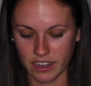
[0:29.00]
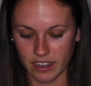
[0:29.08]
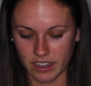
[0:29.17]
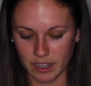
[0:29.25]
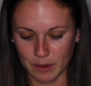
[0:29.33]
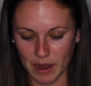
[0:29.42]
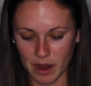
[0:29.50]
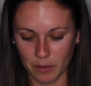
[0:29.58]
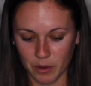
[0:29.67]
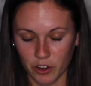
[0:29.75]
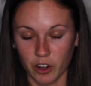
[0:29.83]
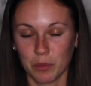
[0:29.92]

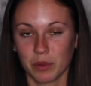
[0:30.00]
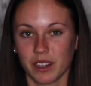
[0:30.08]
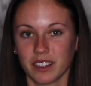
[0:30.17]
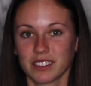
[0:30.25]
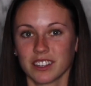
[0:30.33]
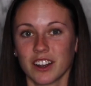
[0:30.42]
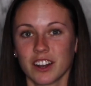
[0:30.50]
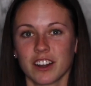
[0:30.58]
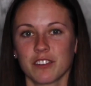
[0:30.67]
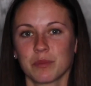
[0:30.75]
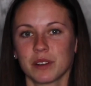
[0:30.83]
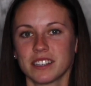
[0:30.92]
I grew up playing soccer.
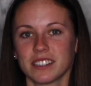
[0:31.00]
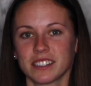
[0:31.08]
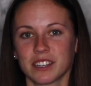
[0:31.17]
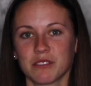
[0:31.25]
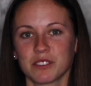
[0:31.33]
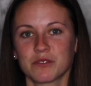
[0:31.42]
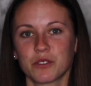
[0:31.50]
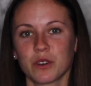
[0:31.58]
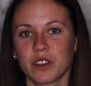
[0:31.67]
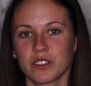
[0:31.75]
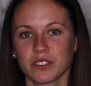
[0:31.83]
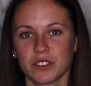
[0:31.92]
I've played since I was 4
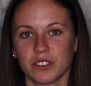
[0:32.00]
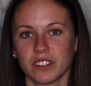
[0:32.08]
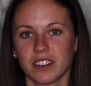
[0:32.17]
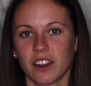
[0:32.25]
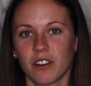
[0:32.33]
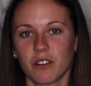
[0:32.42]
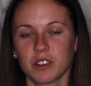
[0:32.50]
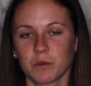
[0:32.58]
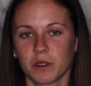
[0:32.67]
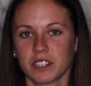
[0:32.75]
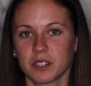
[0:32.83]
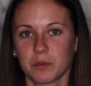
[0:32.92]
years old, and I always
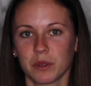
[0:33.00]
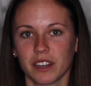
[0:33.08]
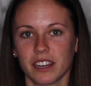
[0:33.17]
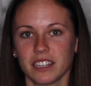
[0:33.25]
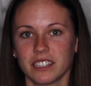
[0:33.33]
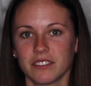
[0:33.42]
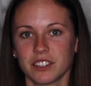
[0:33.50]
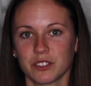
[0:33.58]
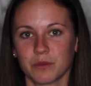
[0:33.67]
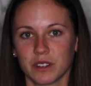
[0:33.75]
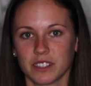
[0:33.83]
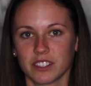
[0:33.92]
wanted to play
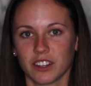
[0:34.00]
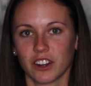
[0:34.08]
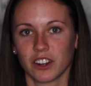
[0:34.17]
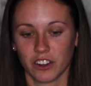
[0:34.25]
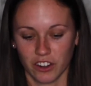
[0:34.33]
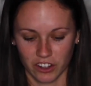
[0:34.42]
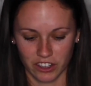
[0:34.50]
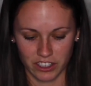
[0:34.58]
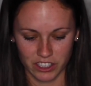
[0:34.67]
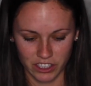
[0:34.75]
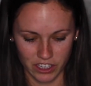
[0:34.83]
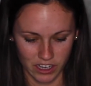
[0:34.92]
Division I soccer in
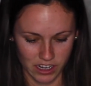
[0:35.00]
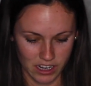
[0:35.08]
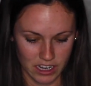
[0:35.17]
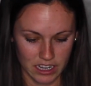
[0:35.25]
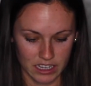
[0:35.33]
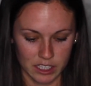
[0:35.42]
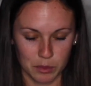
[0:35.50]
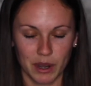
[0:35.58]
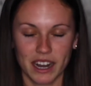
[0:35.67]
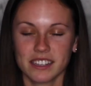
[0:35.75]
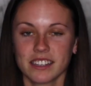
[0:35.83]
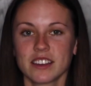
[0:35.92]
college.
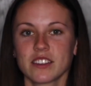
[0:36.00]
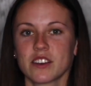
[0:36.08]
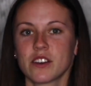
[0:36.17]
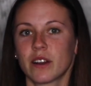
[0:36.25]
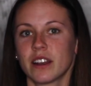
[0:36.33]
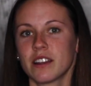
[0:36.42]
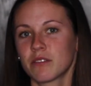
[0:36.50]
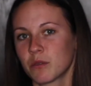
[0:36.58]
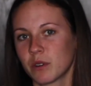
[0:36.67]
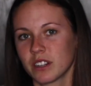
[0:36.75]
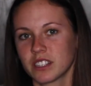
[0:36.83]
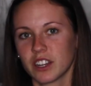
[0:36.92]
Surprisingly, though, I never
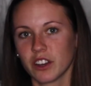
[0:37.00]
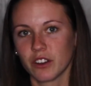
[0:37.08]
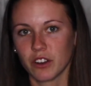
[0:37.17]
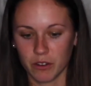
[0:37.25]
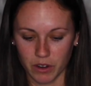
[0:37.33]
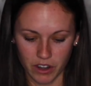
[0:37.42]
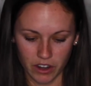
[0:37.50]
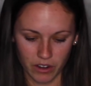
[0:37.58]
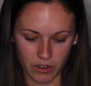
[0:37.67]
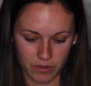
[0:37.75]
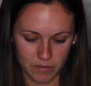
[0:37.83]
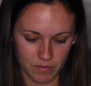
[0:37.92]
wanted to go to
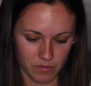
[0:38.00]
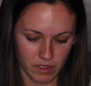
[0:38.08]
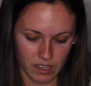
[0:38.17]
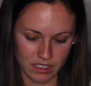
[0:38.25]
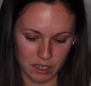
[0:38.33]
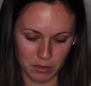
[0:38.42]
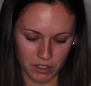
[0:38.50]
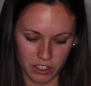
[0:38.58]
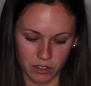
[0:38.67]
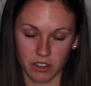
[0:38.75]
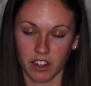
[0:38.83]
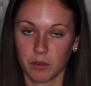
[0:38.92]
ORU, similar
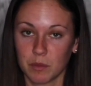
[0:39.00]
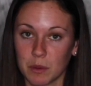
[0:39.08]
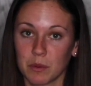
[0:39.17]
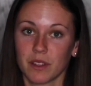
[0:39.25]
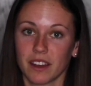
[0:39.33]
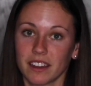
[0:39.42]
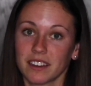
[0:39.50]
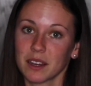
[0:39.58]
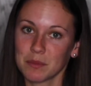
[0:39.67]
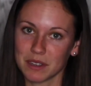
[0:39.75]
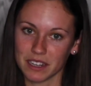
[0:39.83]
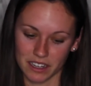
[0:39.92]
to a lot of people that end
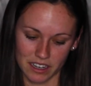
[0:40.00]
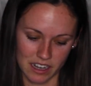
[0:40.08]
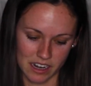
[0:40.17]
up here.